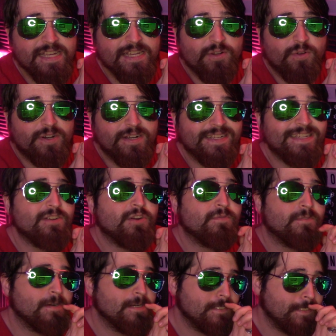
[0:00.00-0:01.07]
in order to get
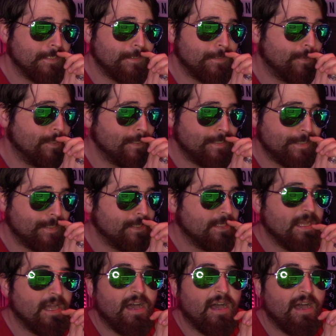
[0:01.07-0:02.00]
over a situation.